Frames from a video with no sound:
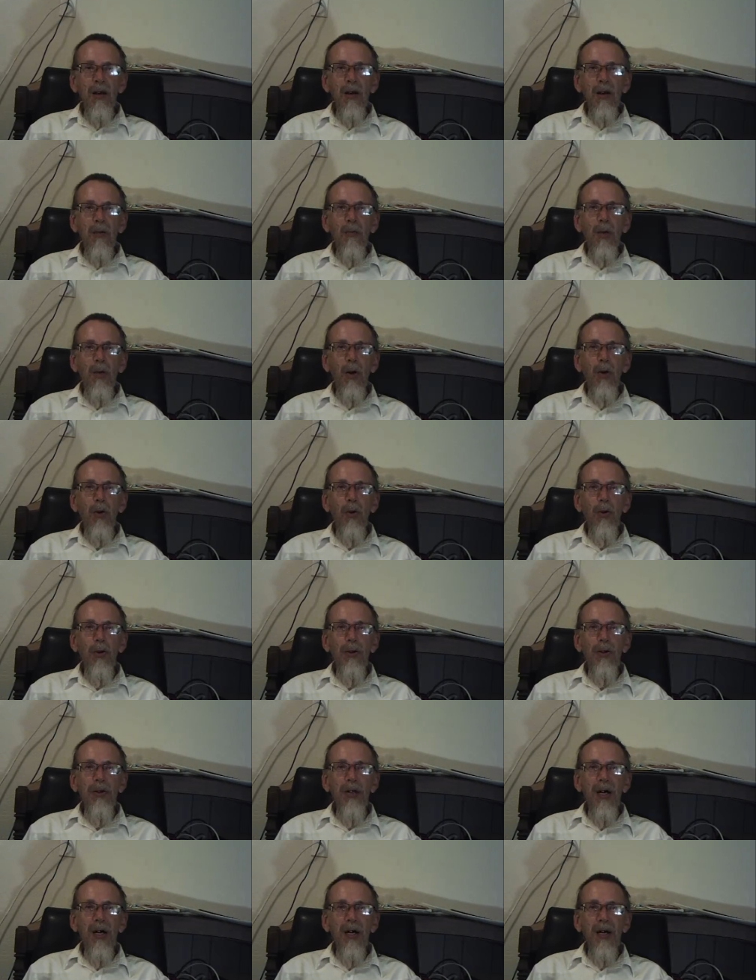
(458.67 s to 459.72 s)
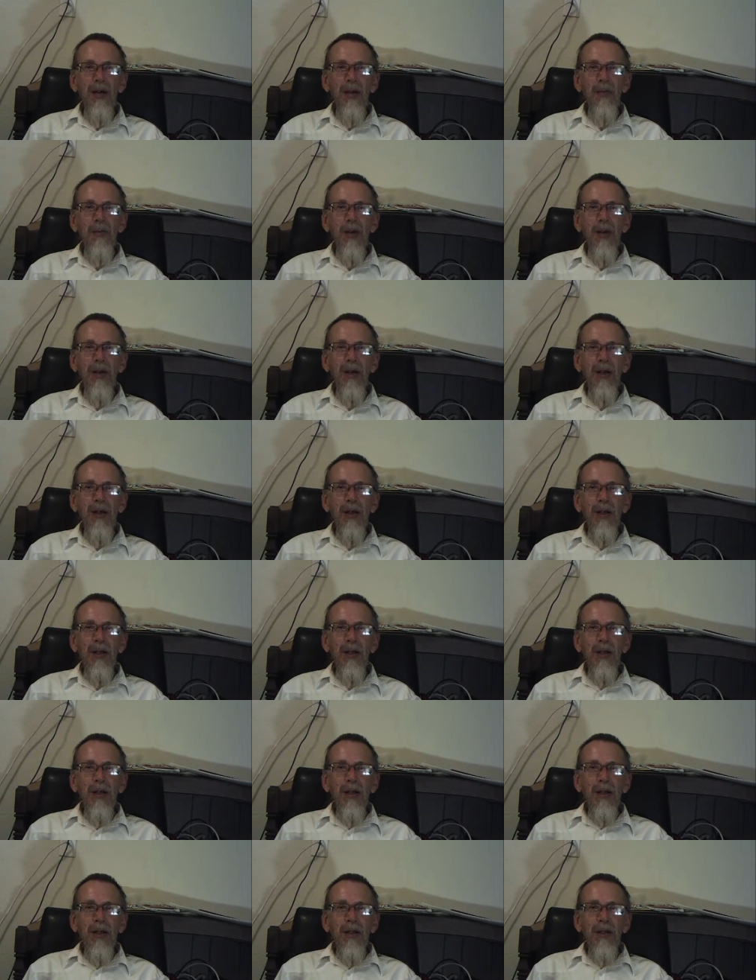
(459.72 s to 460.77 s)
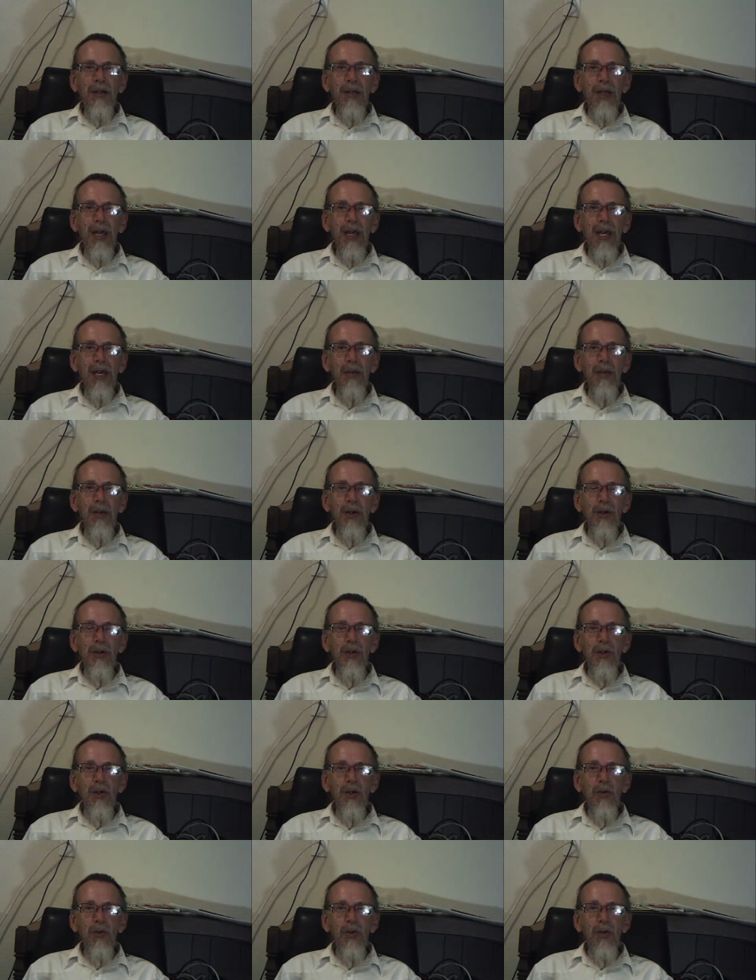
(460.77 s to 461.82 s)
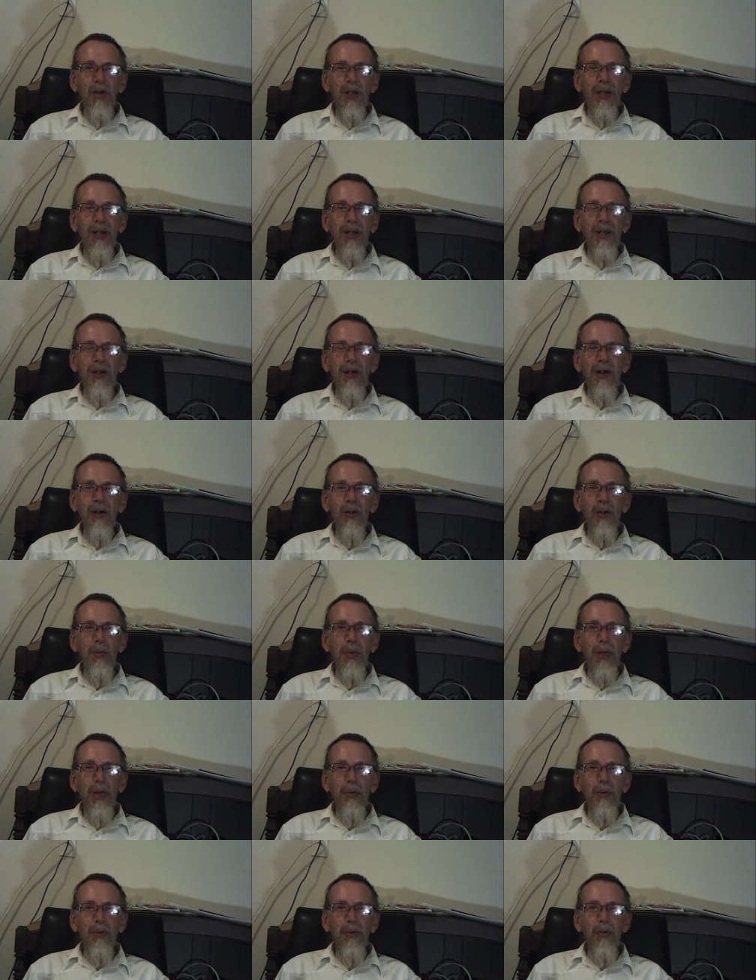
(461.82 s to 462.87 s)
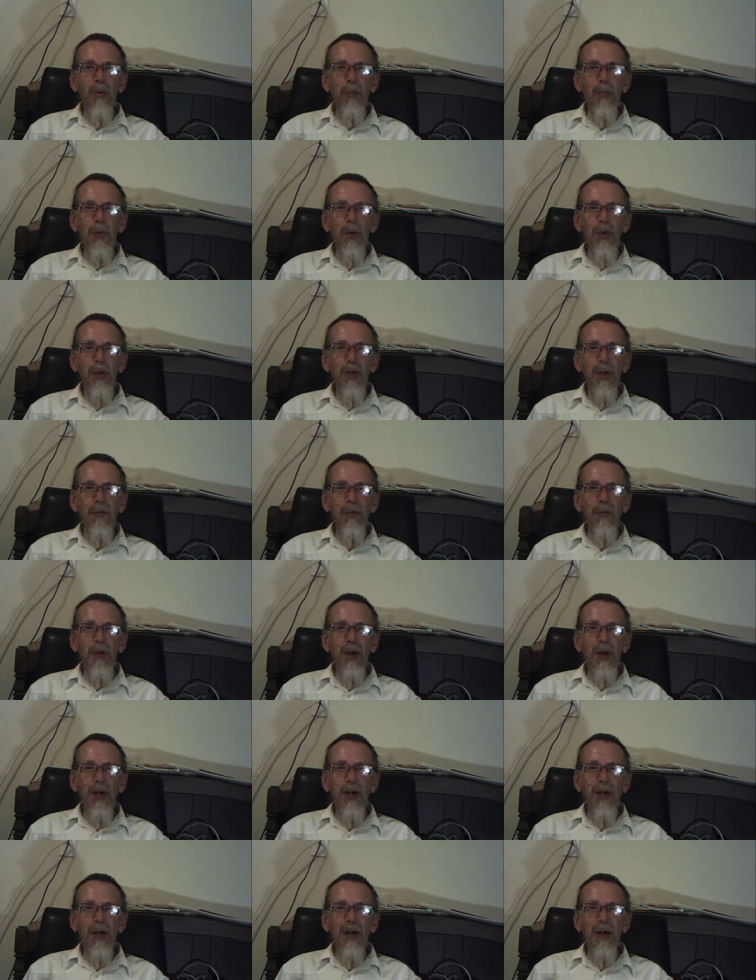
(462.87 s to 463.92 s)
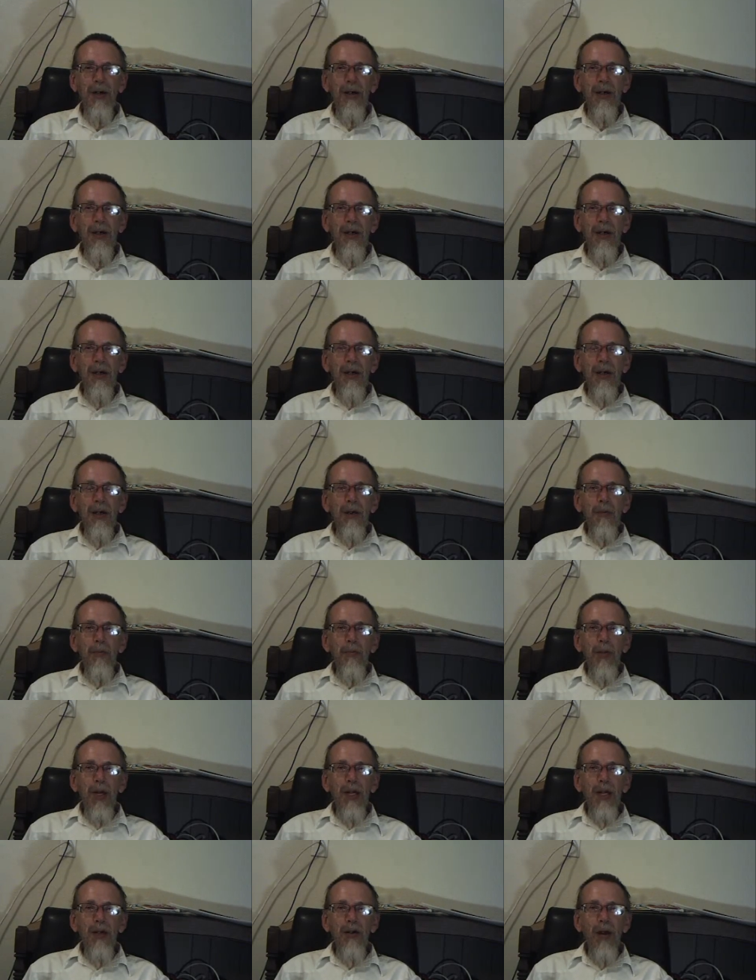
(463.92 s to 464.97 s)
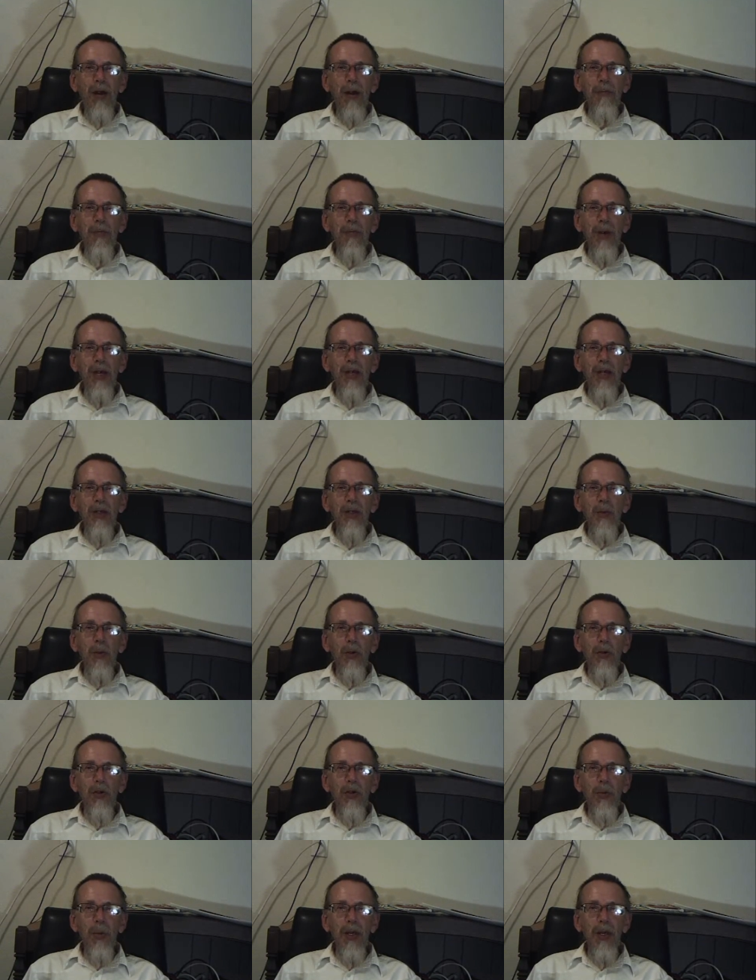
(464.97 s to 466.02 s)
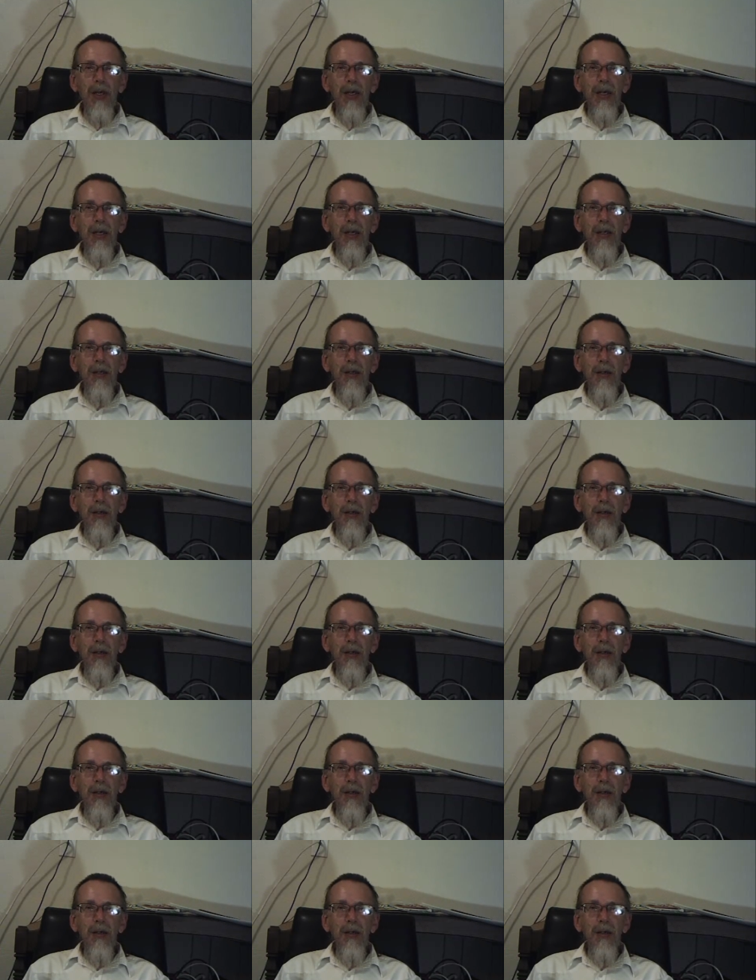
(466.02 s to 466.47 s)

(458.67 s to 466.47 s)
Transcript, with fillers: But all the time, the gamers usually are the people who are pushing for better graphics, more speed.